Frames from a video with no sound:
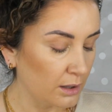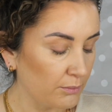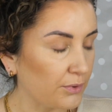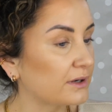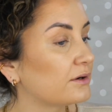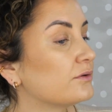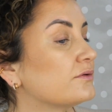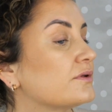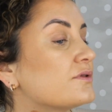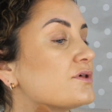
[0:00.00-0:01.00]
Bring it
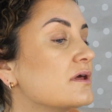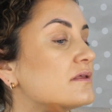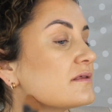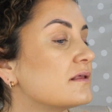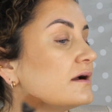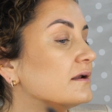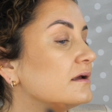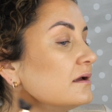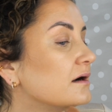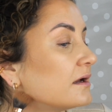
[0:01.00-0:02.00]
under the chin
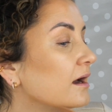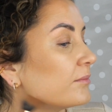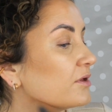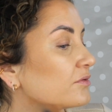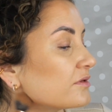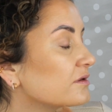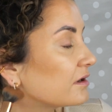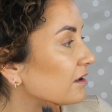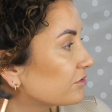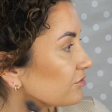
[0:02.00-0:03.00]
slightly. I am using to
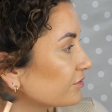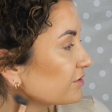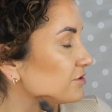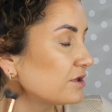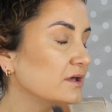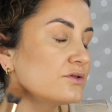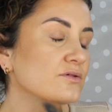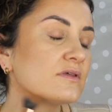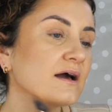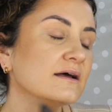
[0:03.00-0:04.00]
contour the chin
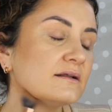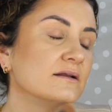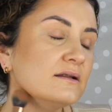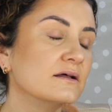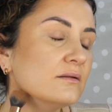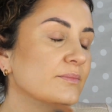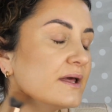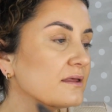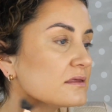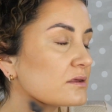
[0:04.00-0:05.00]
just to add a little
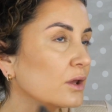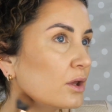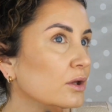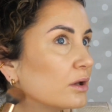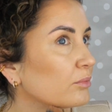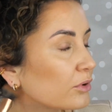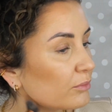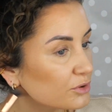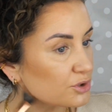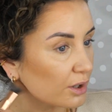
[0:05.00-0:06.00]
bit, but
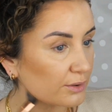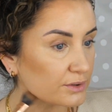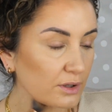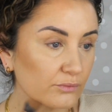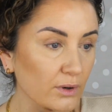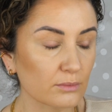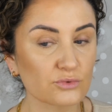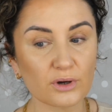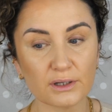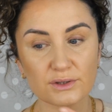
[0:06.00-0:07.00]
majority of what I'm
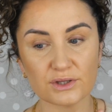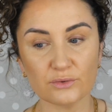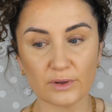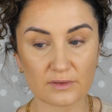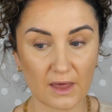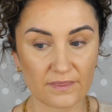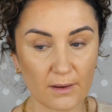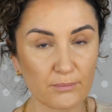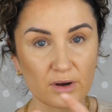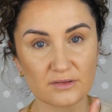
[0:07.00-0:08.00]
trying to do is get
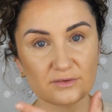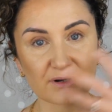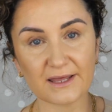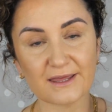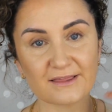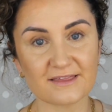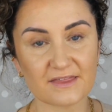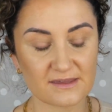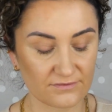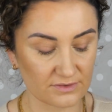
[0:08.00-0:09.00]
that bronze look. Like you can see
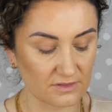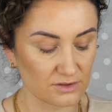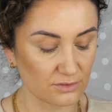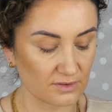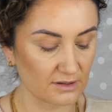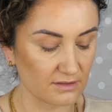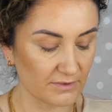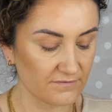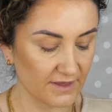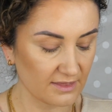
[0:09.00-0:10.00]
the difference in the two sides of
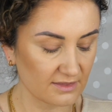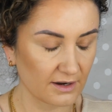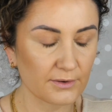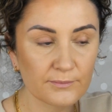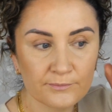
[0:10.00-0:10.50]
my face there.